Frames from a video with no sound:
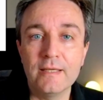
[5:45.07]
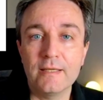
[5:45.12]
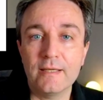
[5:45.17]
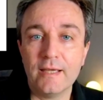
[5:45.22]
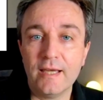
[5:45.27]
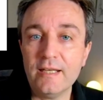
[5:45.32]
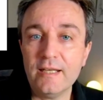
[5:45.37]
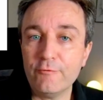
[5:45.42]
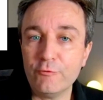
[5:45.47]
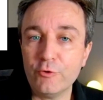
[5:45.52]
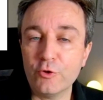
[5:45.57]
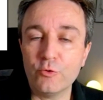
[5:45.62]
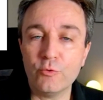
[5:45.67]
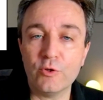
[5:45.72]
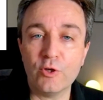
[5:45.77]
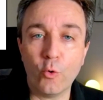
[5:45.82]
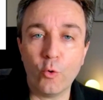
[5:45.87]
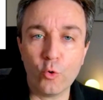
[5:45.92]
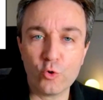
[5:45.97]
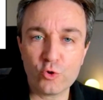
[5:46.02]
And if you're
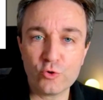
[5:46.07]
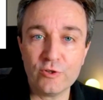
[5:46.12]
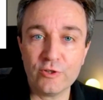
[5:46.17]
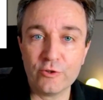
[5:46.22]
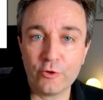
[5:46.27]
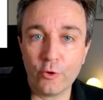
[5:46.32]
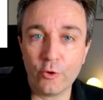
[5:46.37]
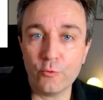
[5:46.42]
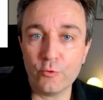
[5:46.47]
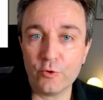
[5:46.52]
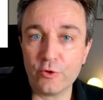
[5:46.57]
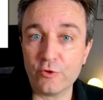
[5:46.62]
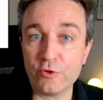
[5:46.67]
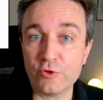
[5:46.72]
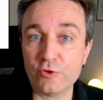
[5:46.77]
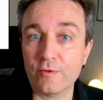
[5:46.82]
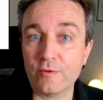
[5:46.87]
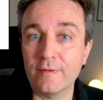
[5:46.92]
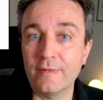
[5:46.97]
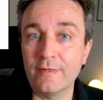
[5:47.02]
doing
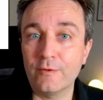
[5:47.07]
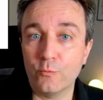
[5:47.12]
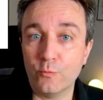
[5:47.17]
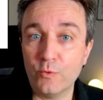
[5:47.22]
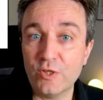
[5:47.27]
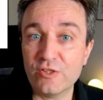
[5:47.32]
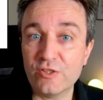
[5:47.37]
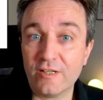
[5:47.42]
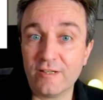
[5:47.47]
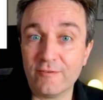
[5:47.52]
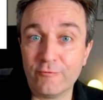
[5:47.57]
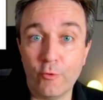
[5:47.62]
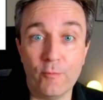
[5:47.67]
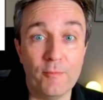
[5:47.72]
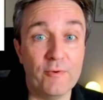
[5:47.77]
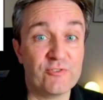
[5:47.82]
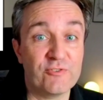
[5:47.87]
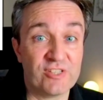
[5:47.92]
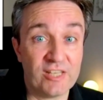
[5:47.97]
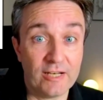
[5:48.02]
autoencoders, which are a form
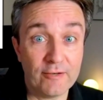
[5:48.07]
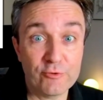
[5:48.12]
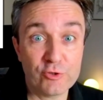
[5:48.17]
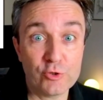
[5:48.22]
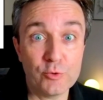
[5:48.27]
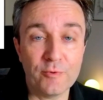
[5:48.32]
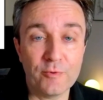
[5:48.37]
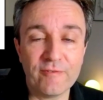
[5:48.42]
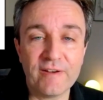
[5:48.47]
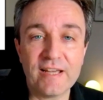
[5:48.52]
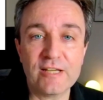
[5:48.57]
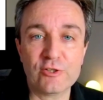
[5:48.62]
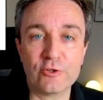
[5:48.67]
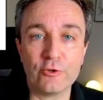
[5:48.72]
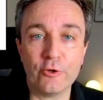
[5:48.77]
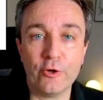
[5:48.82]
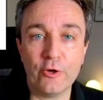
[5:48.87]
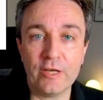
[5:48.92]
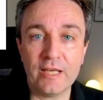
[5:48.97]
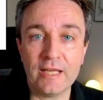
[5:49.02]
of self-supervised
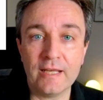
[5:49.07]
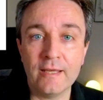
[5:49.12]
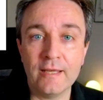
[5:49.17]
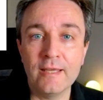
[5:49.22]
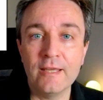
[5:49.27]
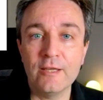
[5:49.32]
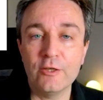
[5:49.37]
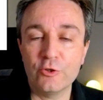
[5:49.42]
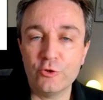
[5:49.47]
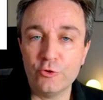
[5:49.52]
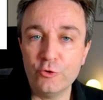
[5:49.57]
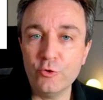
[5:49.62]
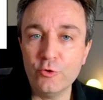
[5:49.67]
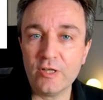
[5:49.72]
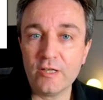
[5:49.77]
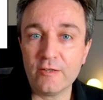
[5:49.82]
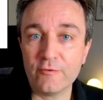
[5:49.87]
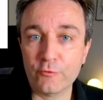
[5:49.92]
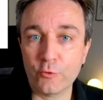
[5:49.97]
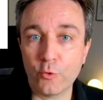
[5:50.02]
learning, you
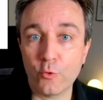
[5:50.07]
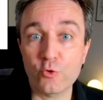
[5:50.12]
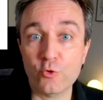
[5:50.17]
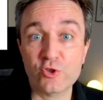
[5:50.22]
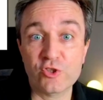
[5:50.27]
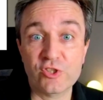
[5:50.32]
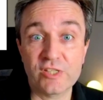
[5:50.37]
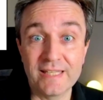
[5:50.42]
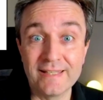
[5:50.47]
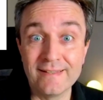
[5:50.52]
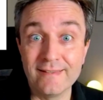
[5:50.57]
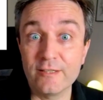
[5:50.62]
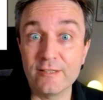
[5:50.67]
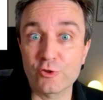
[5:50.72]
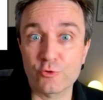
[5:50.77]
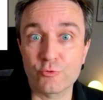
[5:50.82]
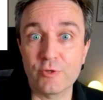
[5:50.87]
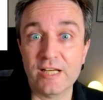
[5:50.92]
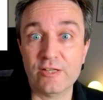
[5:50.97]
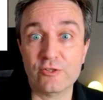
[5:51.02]
can of course steal the
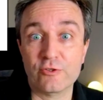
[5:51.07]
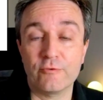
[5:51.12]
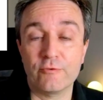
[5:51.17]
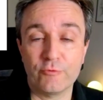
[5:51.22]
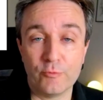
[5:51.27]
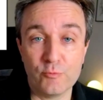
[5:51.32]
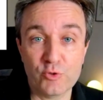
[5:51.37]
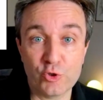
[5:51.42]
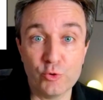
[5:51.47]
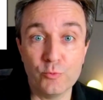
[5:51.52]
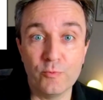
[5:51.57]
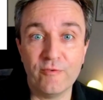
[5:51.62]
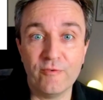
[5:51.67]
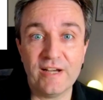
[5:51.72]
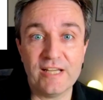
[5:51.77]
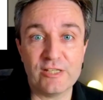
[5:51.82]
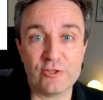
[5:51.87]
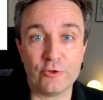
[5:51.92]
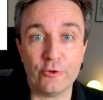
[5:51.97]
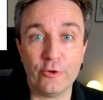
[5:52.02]
tricks from
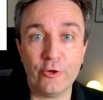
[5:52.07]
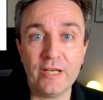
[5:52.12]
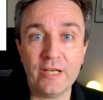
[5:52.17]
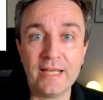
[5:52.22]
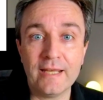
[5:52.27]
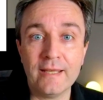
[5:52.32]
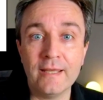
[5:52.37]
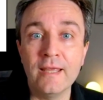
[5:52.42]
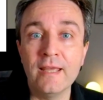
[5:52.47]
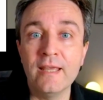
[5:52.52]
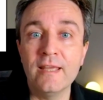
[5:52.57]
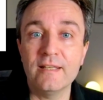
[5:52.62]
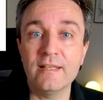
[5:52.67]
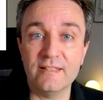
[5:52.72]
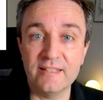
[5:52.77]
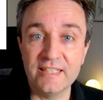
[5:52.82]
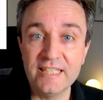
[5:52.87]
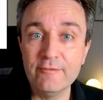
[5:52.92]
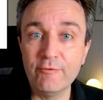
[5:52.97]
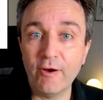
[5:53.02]
supervised learning,
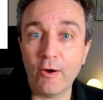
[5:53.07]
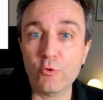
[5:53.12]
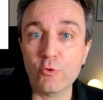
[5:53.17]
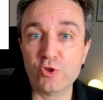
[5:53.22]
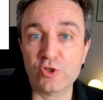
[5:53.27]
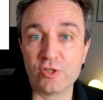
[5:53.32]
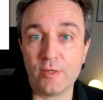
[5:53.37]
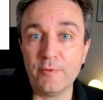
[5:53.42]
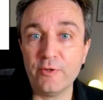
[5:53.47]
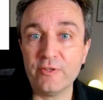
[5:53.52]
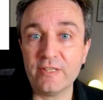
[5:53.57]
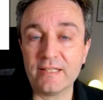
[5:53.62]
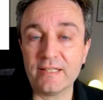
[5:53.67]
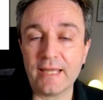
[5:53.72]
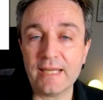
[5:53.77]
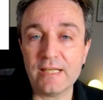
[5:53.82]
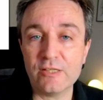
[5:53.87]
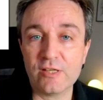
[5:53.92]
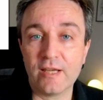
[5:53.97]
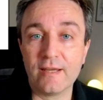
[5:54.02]
leave out some of the
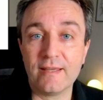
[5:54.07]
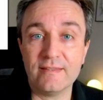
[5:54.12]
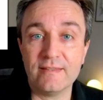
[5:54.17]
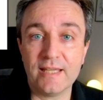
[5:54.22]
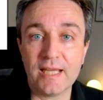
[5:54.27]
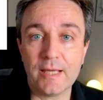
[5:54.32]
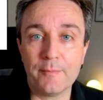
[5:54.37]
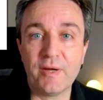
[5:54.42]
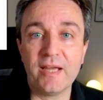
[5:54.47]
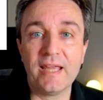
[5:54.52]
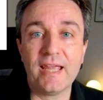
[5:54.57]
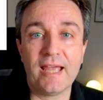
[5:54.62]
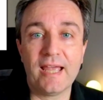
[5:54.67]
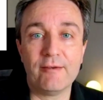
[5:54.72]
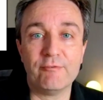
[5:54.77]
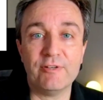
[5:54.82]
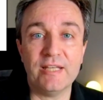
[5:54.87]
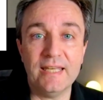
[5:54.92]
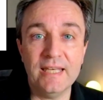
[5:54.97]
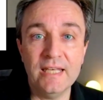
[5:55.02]
data, and thereby have
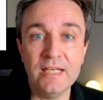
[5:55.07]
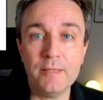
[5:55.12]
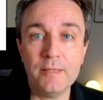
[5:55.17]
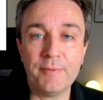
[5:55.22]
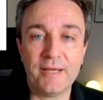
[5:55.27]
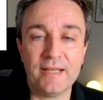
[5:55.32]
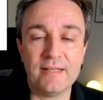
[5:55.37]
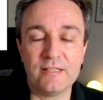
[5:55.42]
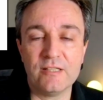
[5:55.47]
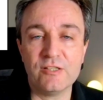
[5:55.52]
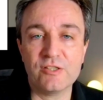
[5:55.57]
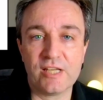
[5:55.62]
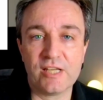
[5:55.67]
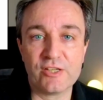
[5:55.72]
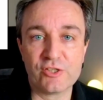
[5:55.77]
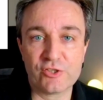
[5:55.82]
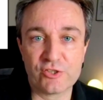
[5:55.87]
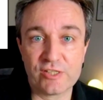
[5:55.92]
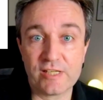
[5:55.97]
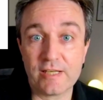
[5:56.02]
an independent
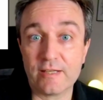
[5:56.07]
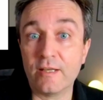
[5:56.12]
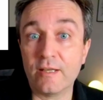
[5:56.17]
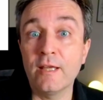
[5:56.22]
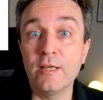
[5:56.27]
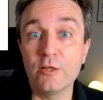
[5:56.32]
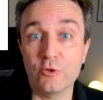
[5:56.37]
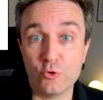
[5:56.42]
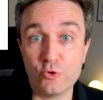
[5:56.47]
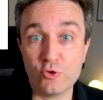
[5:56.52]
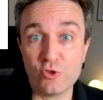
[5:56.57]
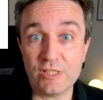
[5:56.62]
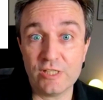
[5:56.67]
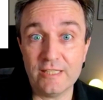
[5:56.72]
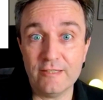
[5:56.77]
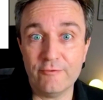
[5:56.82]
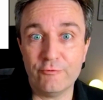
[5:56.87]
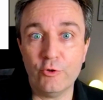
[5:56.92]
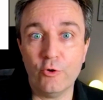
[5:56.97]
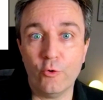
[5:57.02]
test set to see
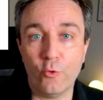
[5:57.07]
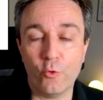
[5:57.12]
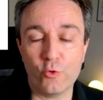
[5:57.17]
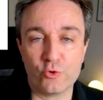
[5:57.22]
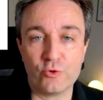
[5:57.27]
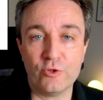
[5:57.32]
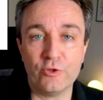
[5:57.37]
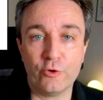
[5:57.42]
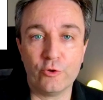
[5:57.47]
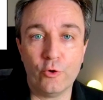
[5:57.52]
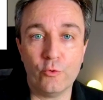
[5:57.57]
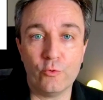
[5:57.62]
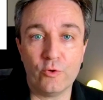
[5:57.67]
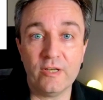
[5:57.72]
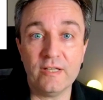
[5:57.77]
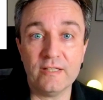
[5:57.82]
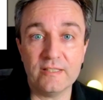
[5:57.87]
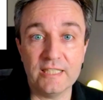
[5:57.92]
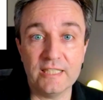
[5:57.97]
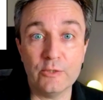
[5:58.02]
if your autoencoder
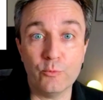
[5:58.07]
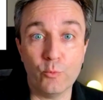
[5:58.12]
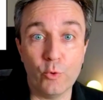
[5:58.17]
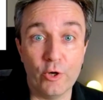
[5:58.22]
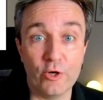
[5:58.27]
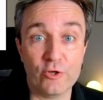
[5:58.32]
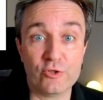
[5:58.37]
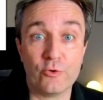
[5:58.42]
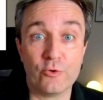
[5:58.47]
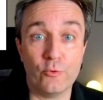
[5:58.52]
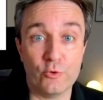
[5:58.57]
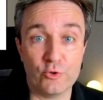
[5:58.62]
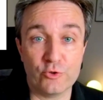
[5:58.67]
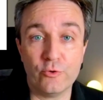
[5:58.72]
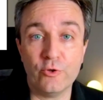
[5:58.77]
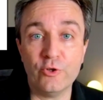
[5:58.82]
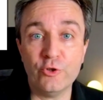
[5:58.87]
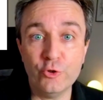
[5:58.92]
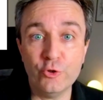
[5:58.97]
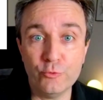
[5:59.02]
indeed works also
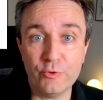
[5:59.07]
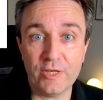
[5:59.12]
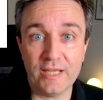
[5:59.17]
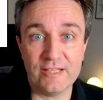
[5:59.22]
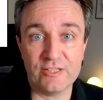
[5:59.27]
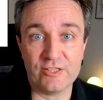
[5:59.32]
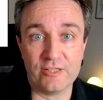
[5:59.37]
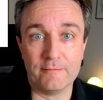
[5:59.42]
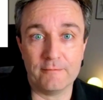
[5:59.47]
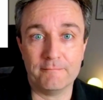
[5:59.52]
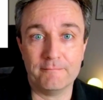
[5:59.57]
on new data.